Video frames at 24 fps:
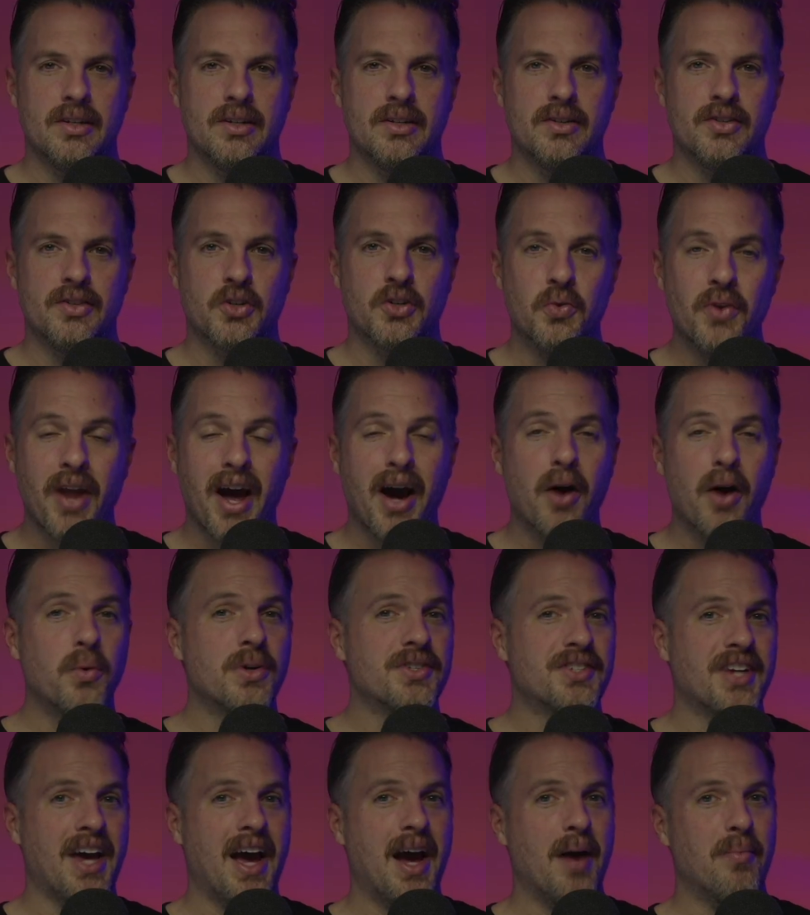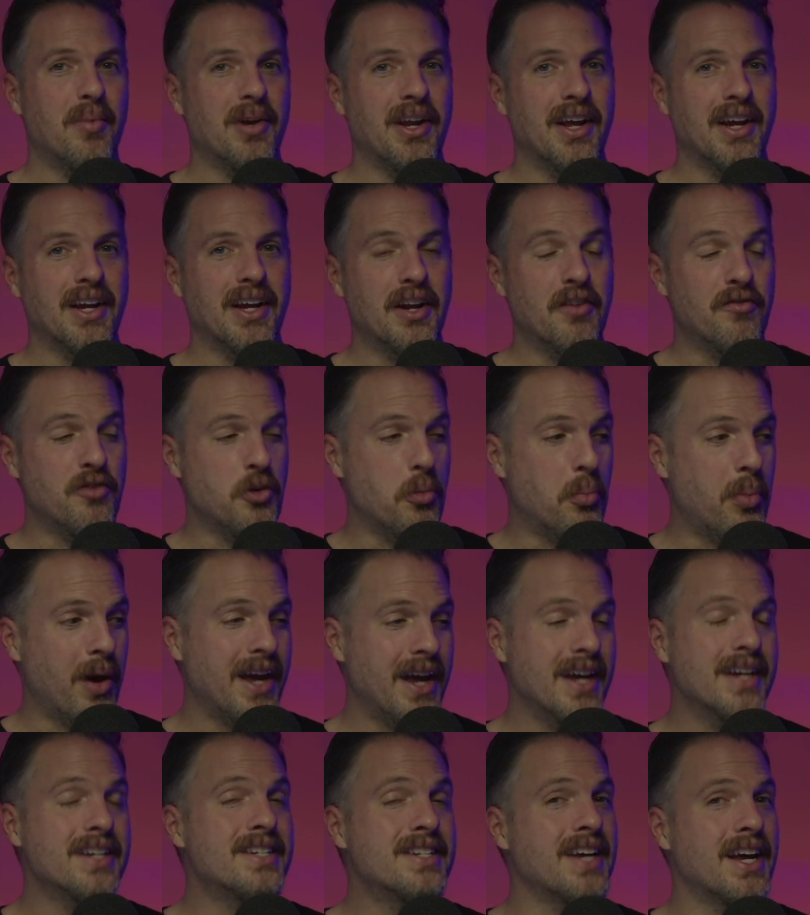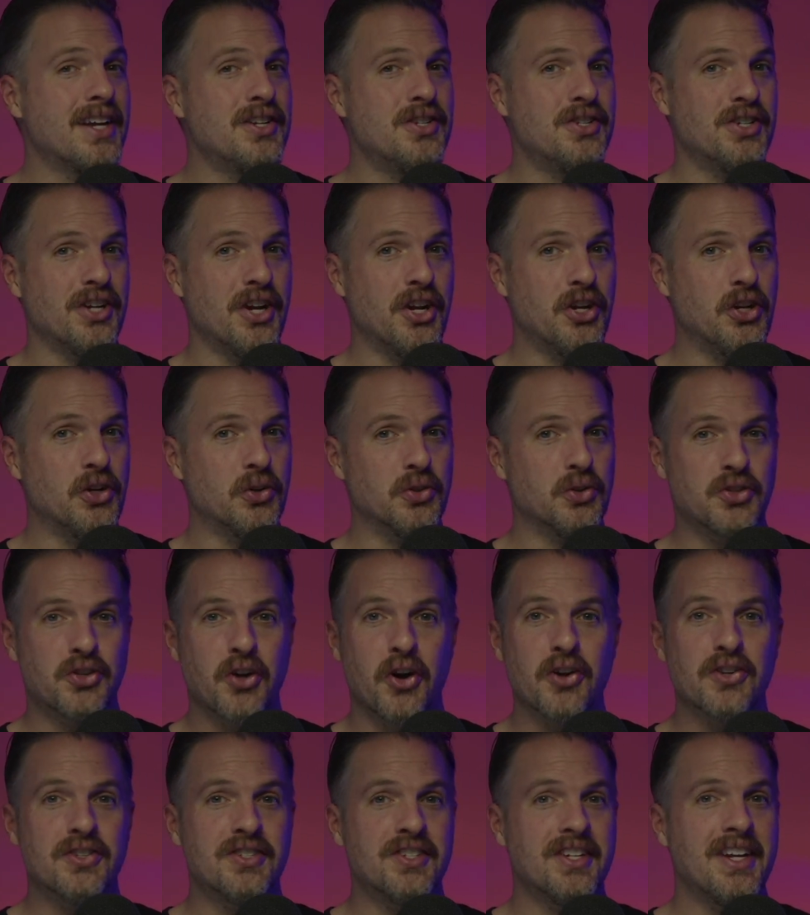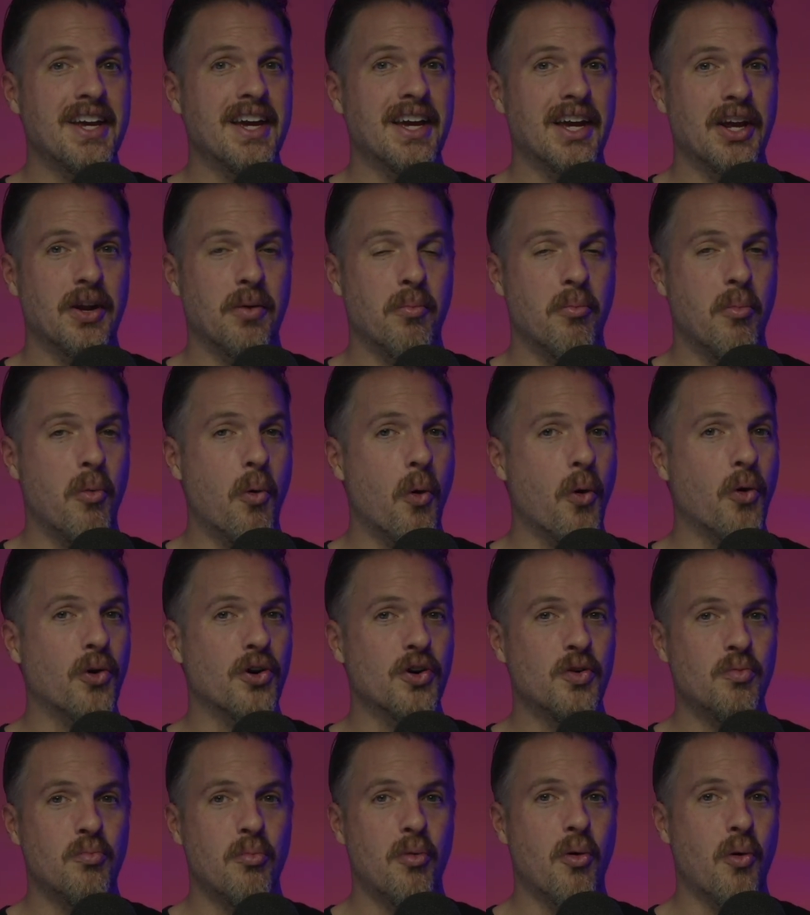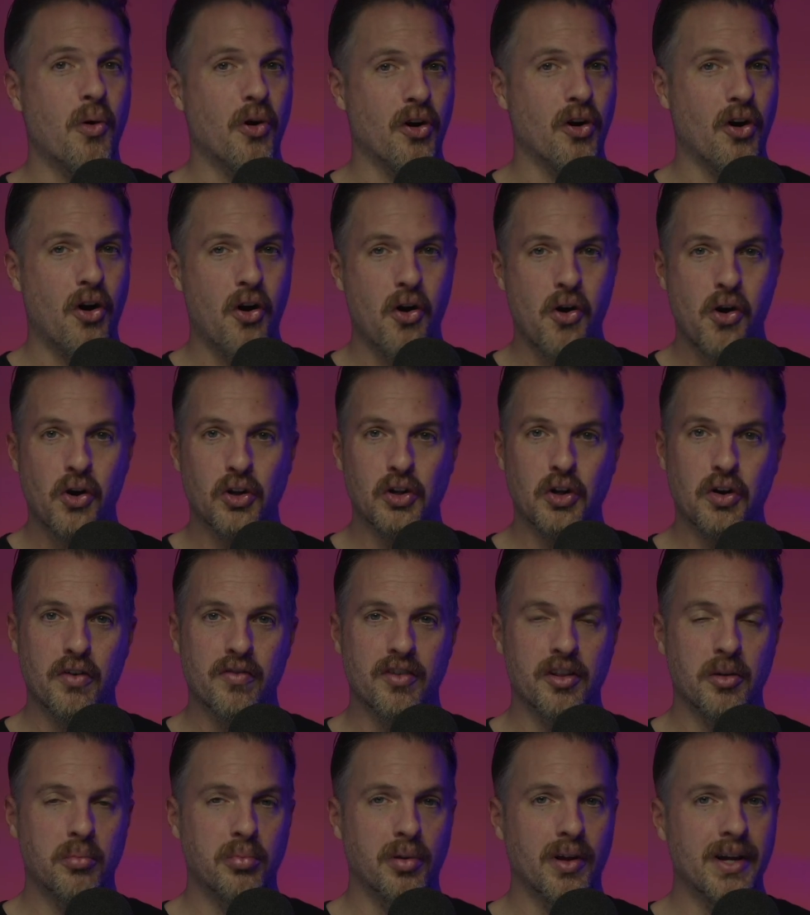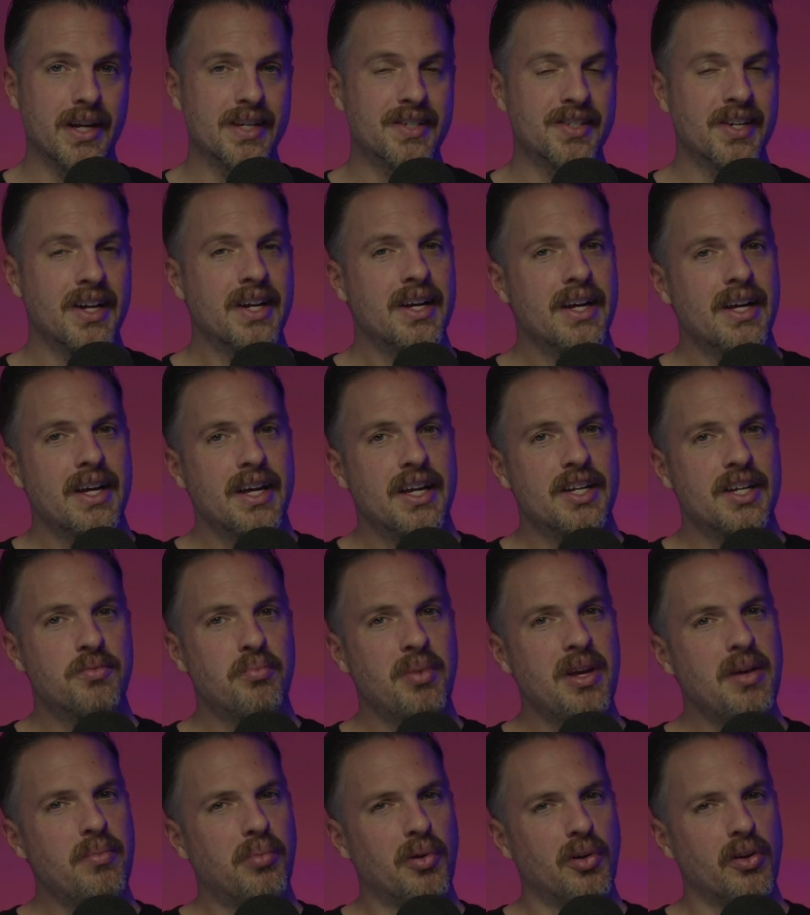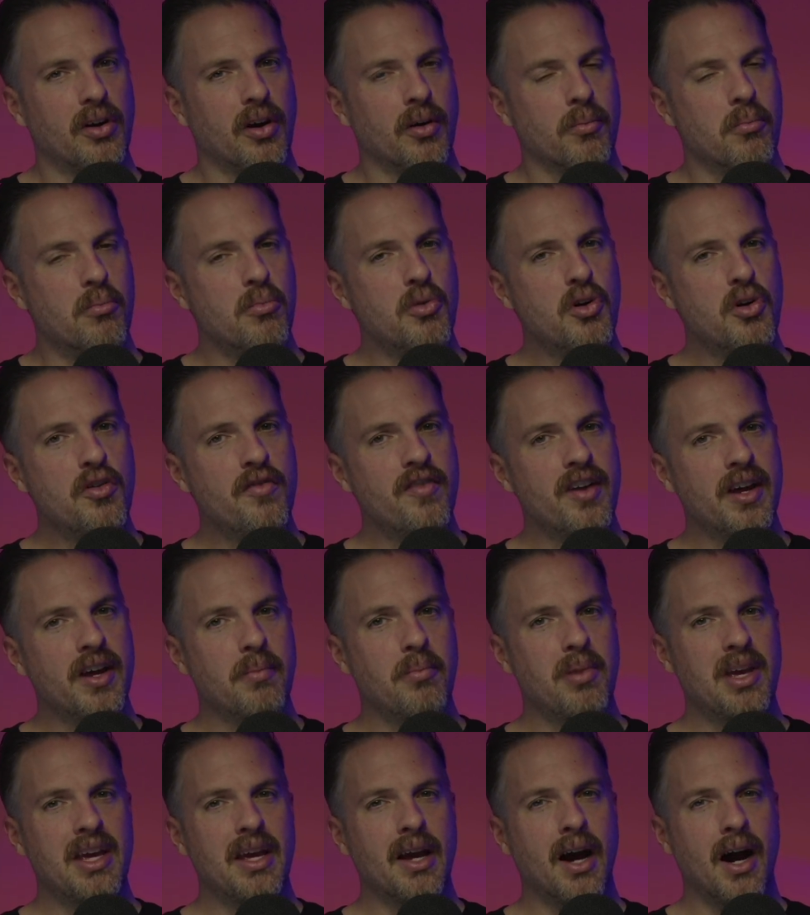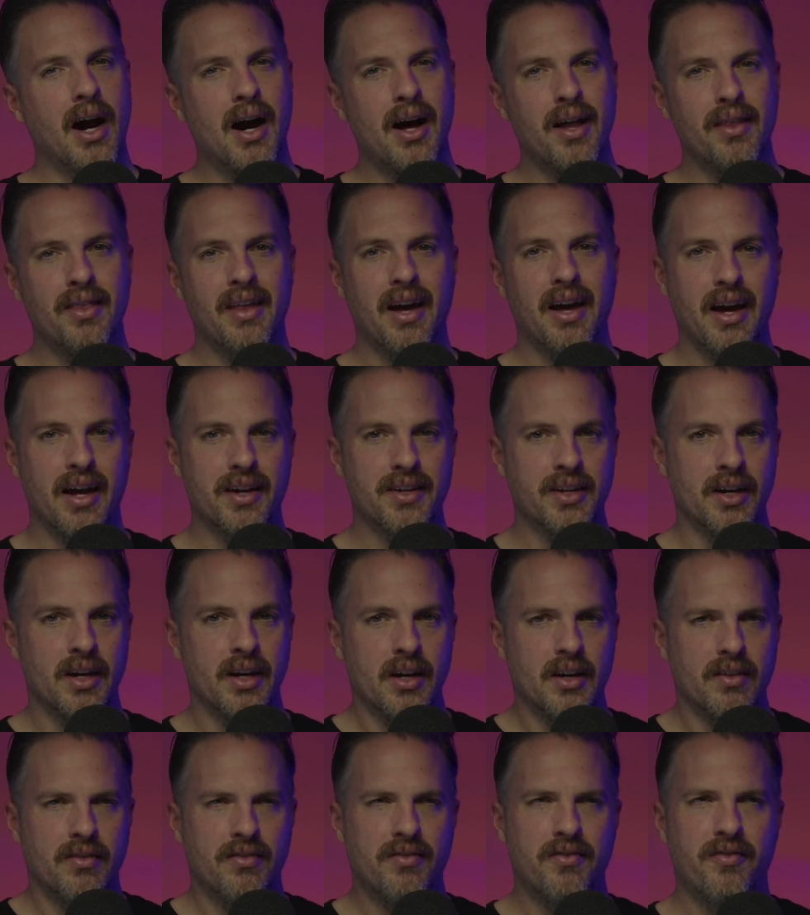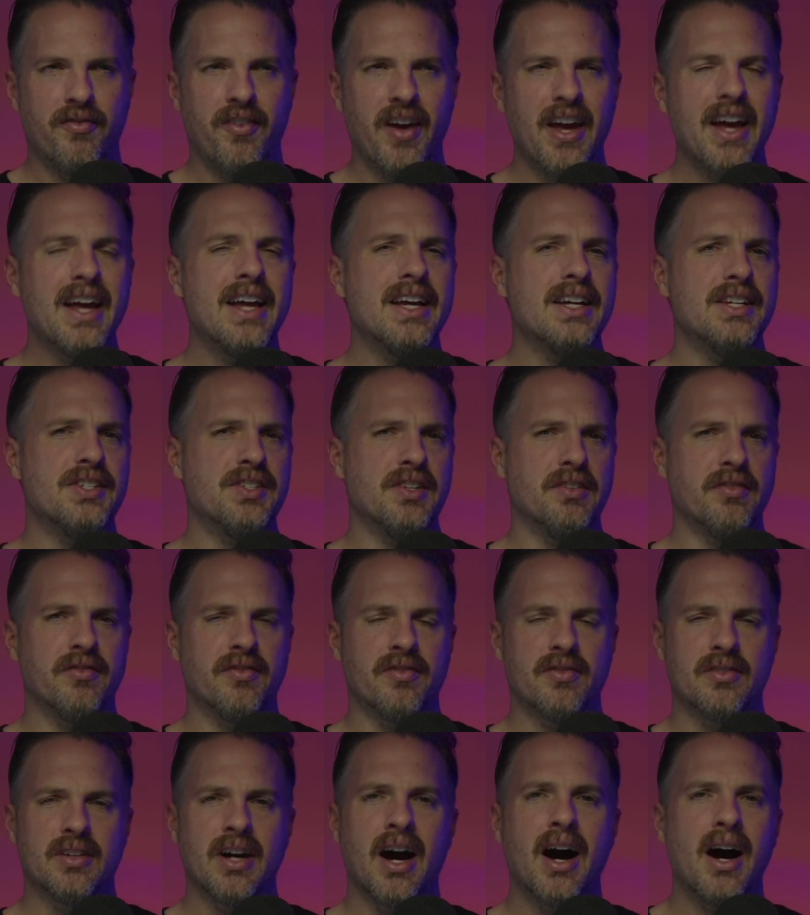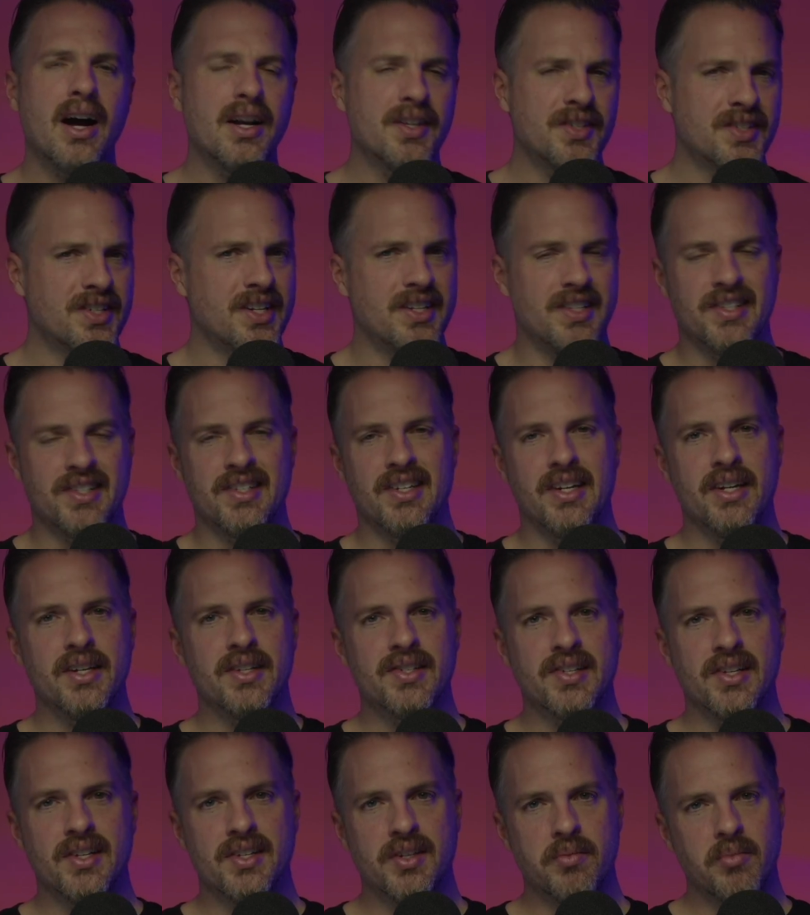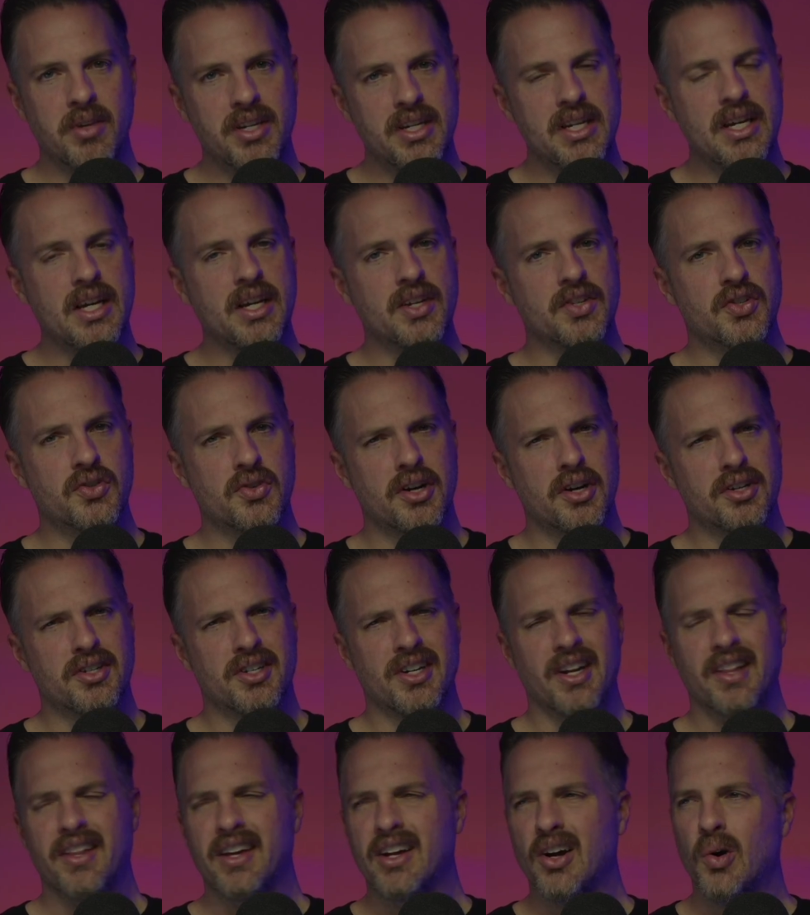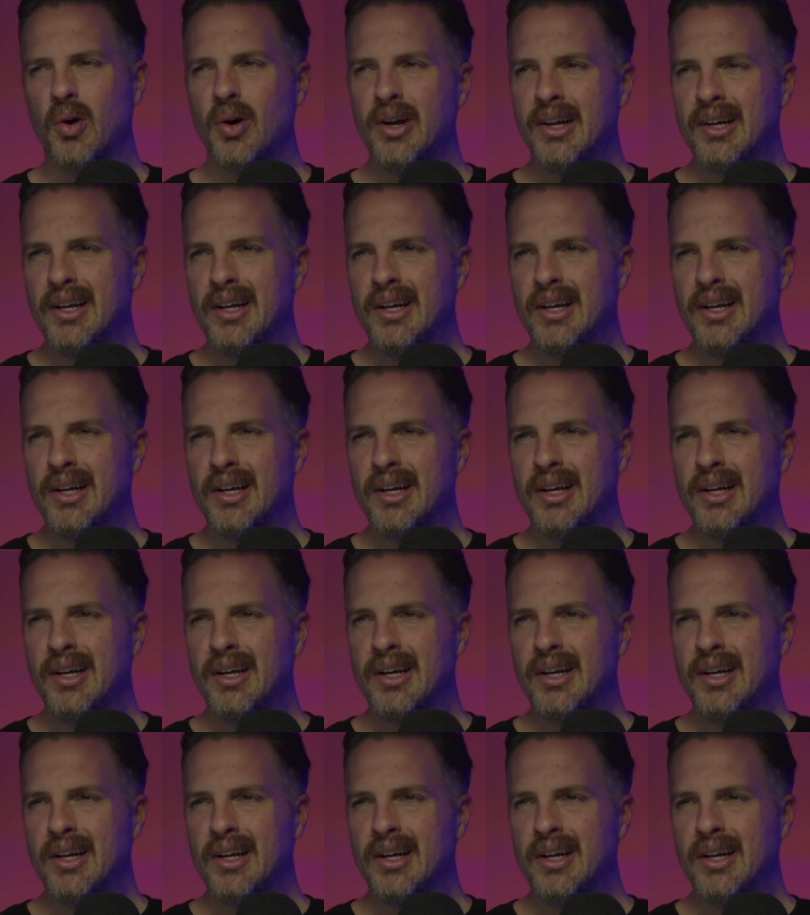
So now what's happening, and if you pay attention, you'll start seeing it more and more all over the place, is people are moving beyond that phase of constant cynicism and deconstruction, and they go,